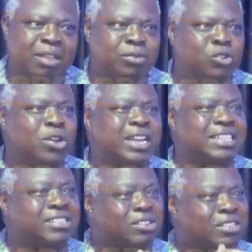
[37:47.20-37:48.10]
Do you know
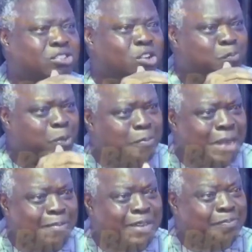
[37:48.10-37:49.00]
that some
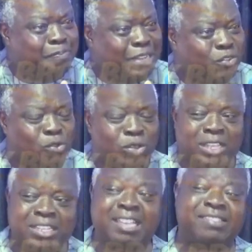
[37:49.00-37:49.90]
problem they bring to
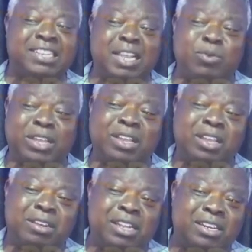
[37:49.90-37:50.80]
you? Yesterday
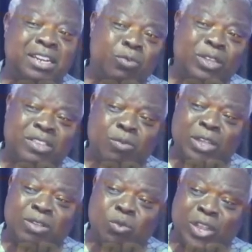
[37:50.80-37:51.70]
we, they, we,
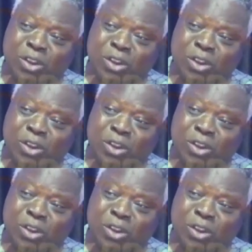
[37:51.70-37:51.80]
we, we